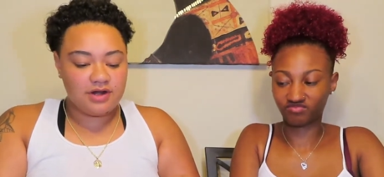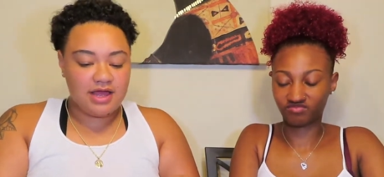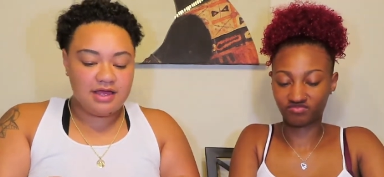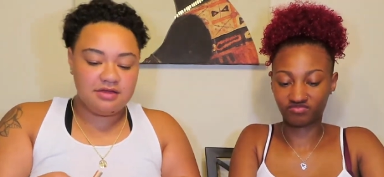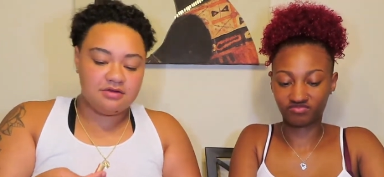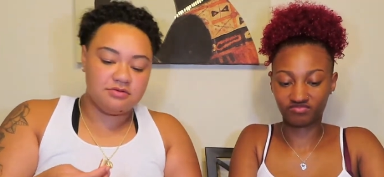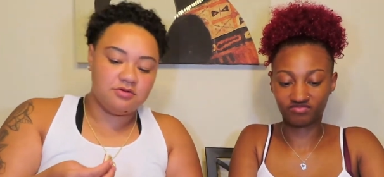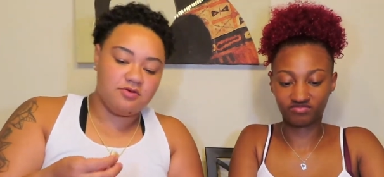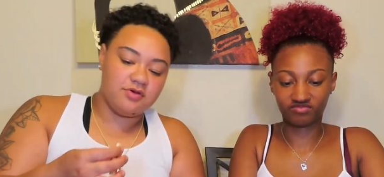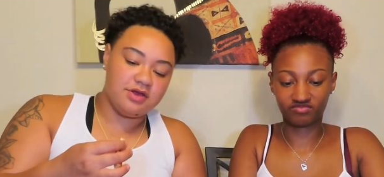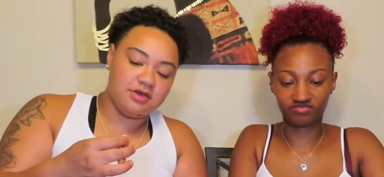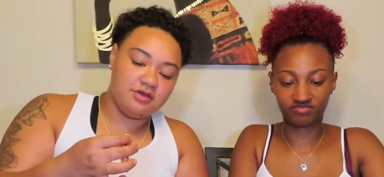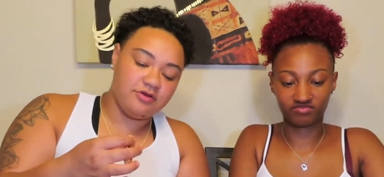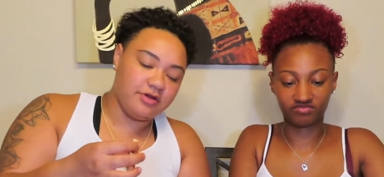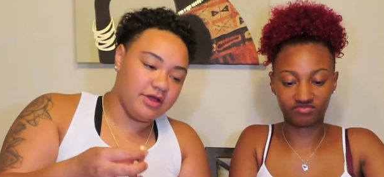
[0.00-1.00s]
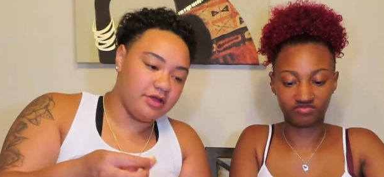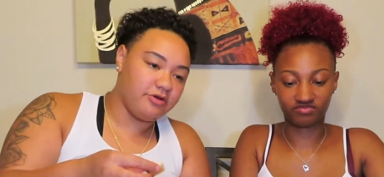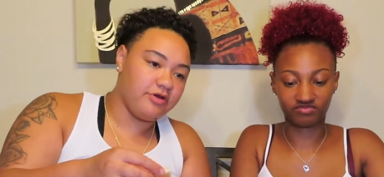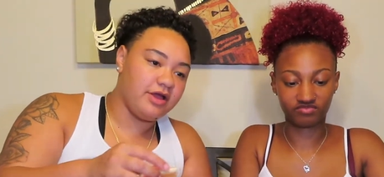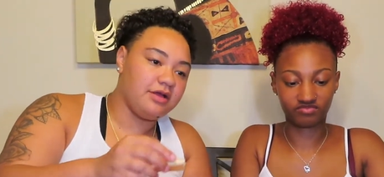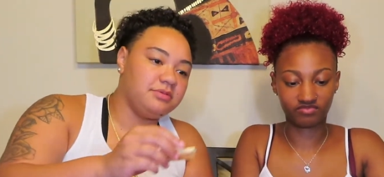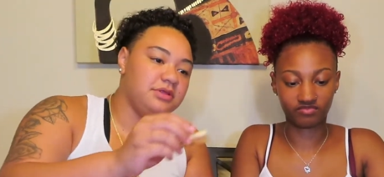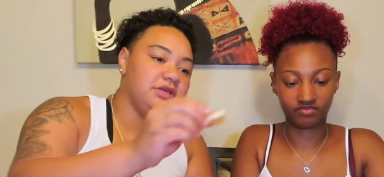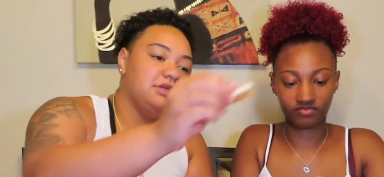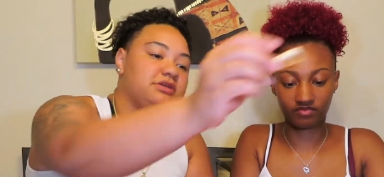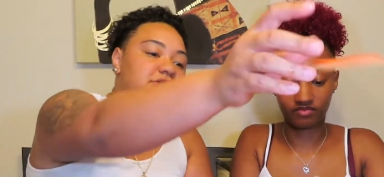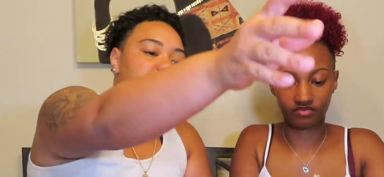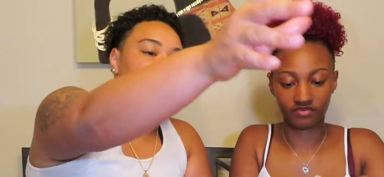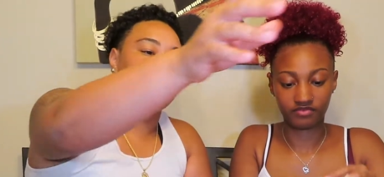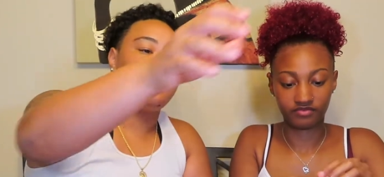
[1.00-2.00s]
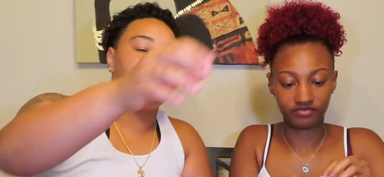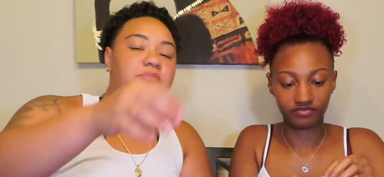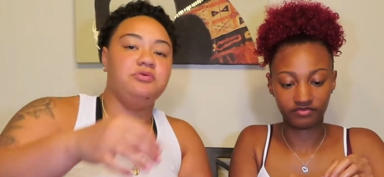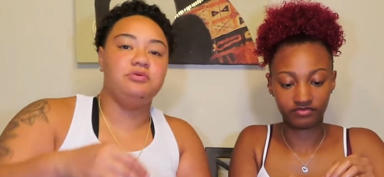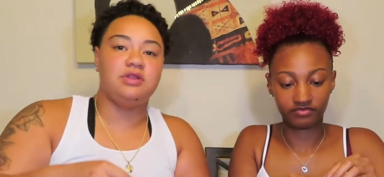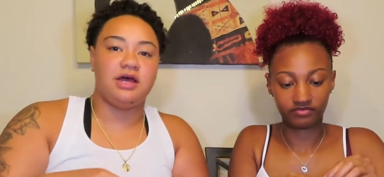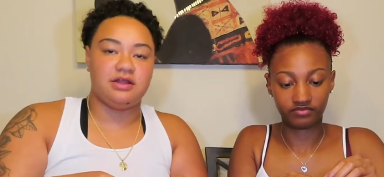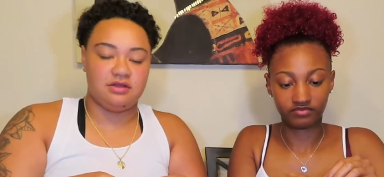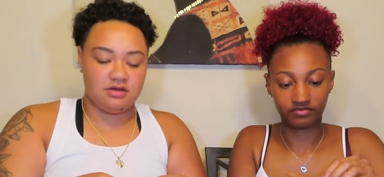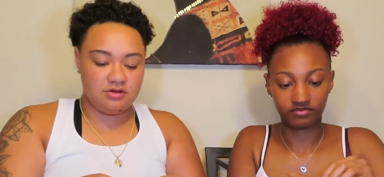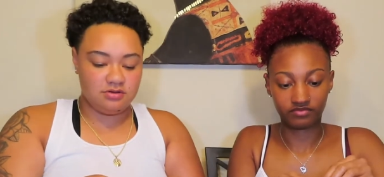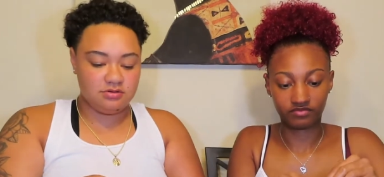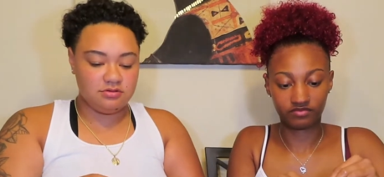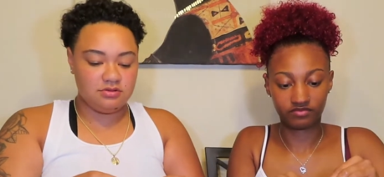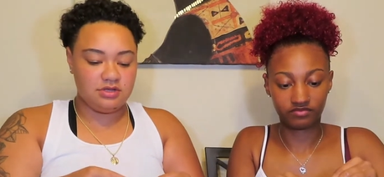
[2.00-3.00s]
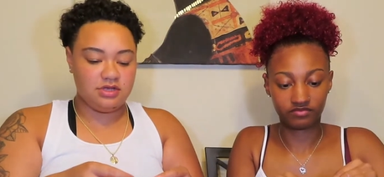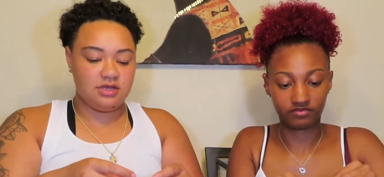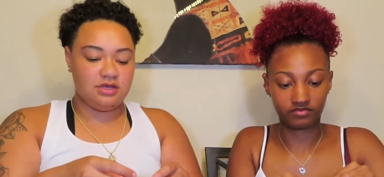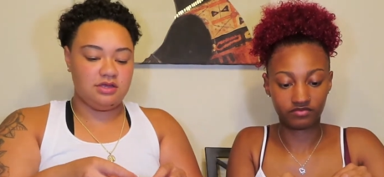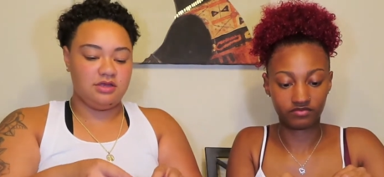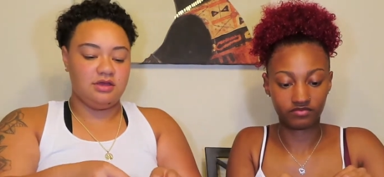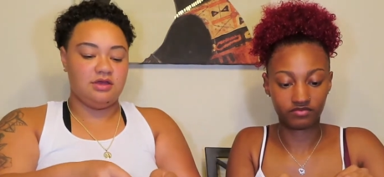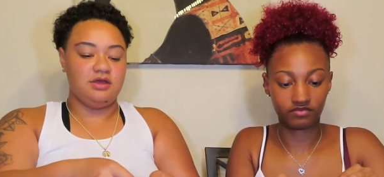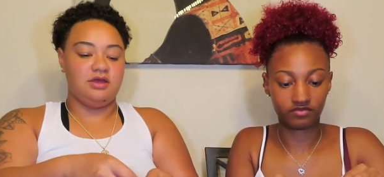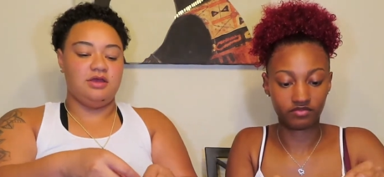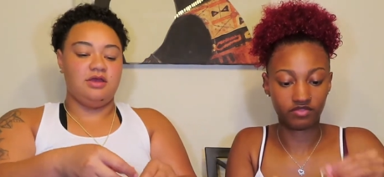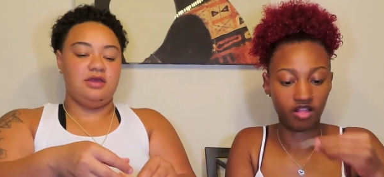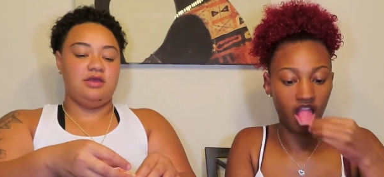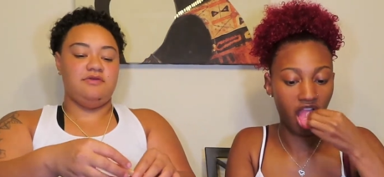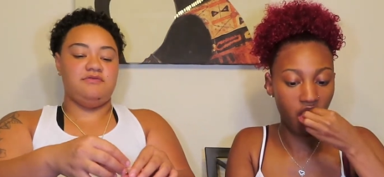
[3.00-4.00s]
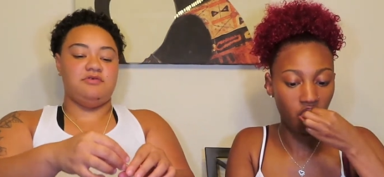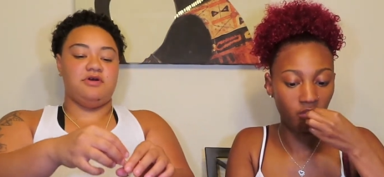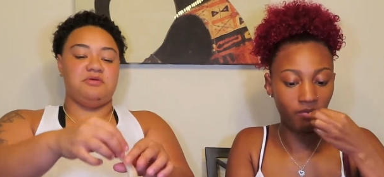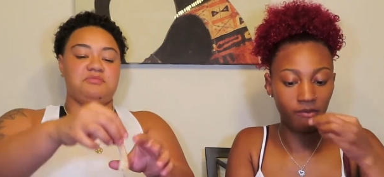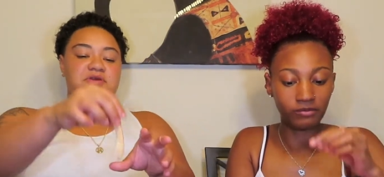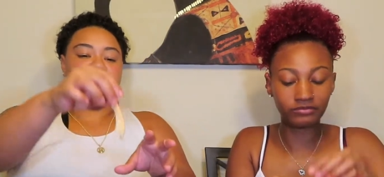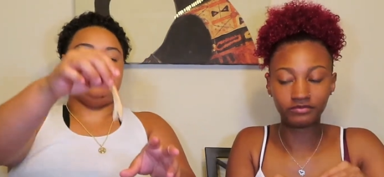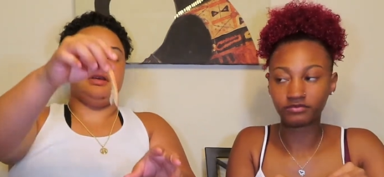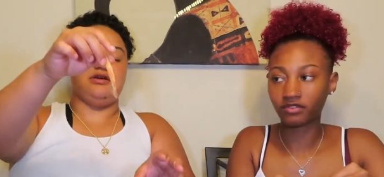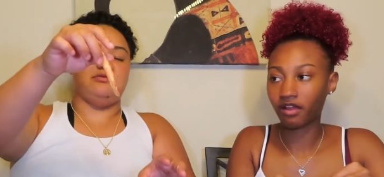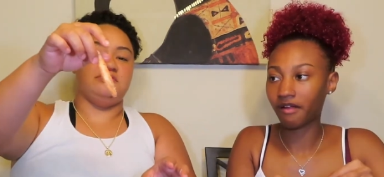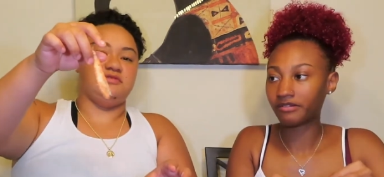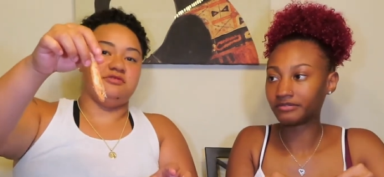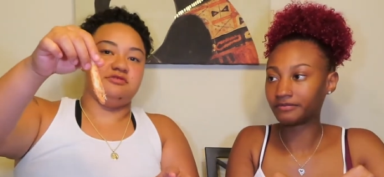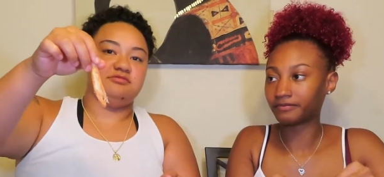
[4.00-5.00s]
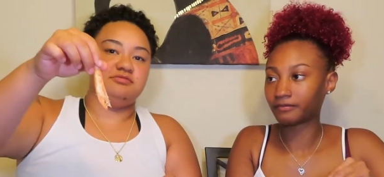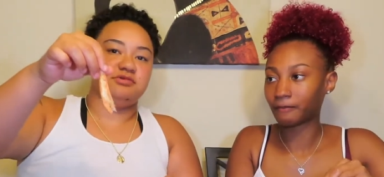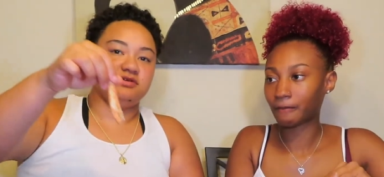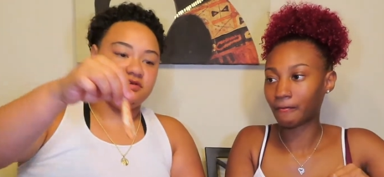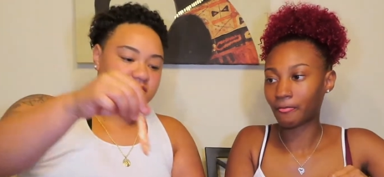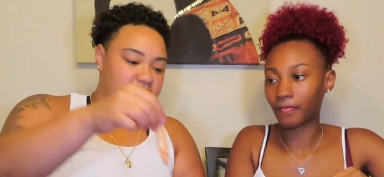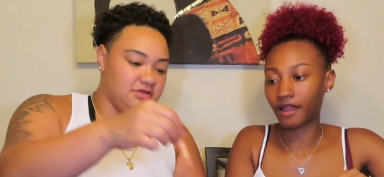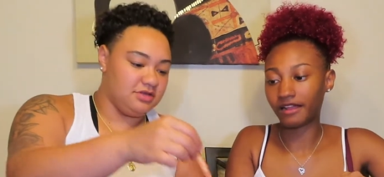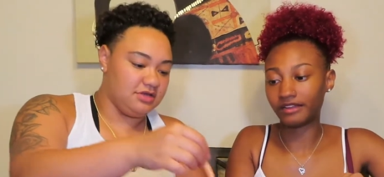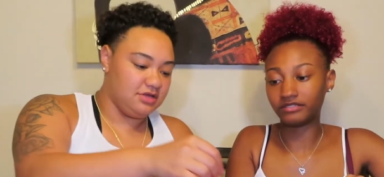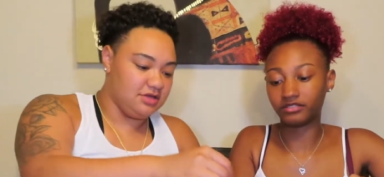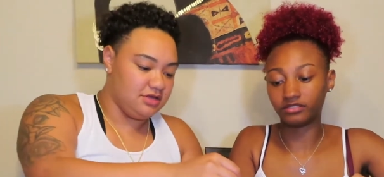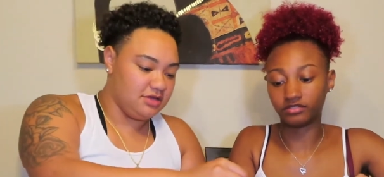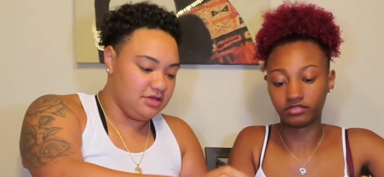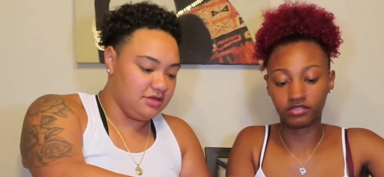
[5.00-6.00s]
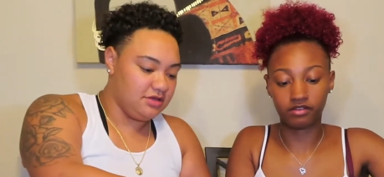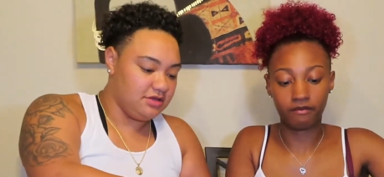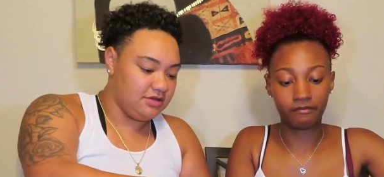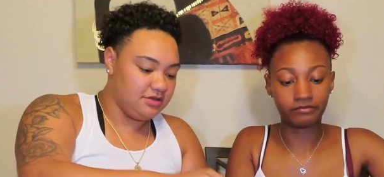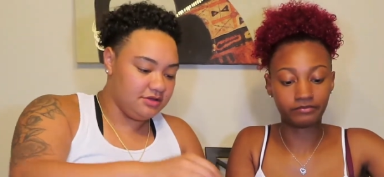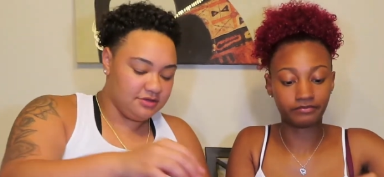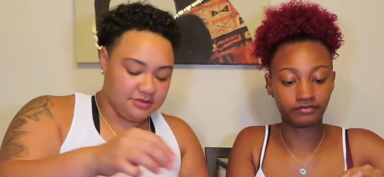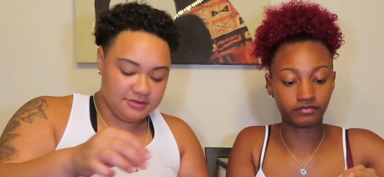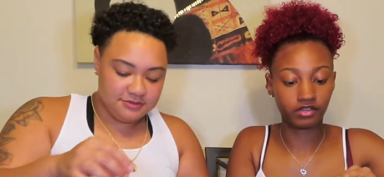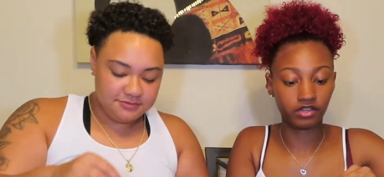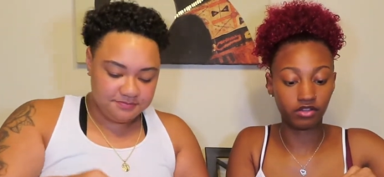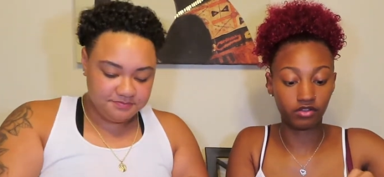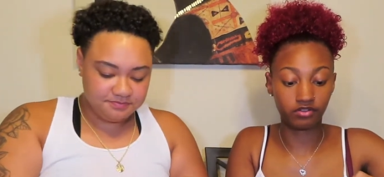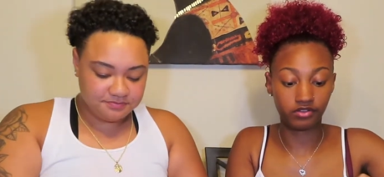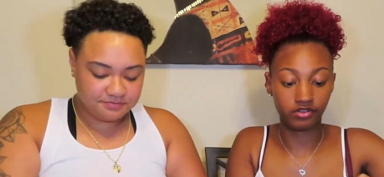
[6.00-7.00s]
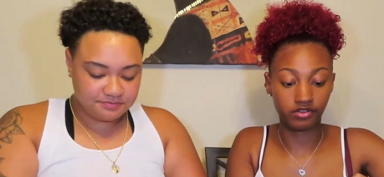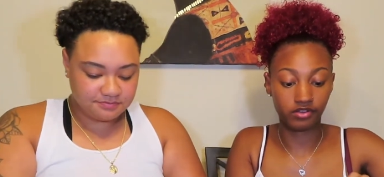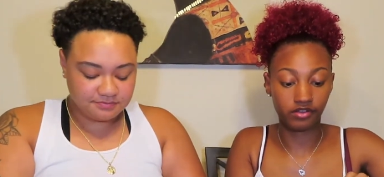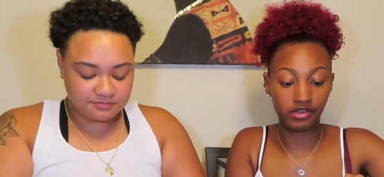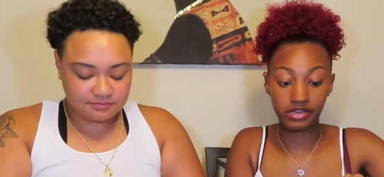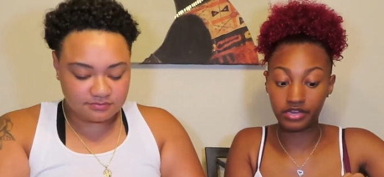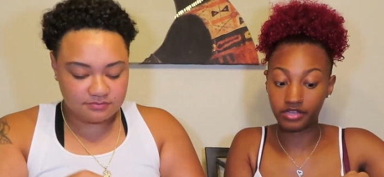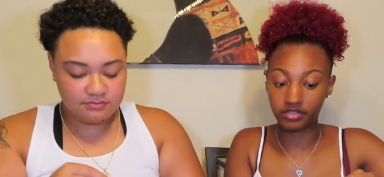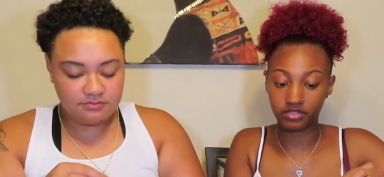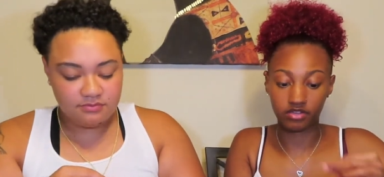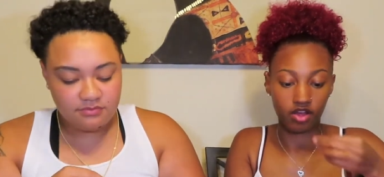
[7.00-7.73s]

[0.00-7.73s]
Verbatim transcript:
Speaker 1: when I help Quay crack crab legs and I pull out the whole leg. Even though I messed that one up, but.
Speaker 2: It's good. look good. It is